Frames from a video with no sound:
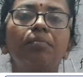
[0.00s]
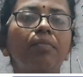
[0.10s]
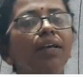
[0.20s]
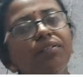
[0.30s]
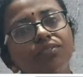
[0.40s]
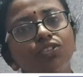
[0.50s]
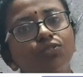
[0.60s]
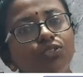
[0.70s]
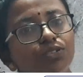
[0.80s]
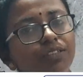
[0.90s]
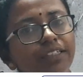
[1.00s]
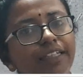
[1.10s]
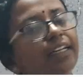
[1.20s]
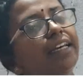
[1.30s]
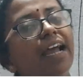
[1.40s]
by choosing
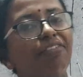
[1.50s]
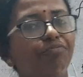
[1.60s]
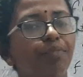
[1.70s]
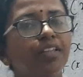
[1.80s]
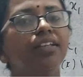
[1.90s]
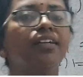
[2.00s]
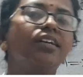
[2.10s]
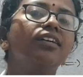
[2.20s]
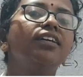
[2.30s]
the graph method.